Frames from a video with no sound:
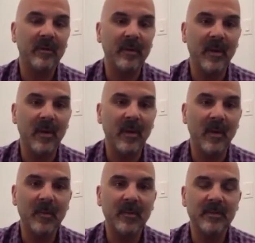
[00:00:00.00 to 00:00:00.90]
You
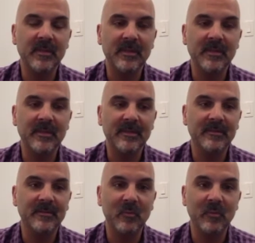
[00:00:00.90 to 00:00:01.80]
know, let's
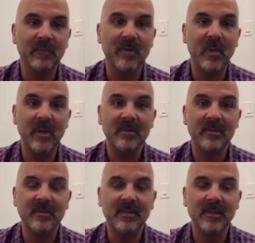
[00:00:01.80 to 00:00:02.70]
let's review
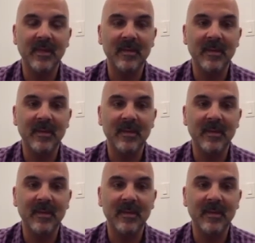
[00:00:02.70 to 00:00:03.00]
it and see.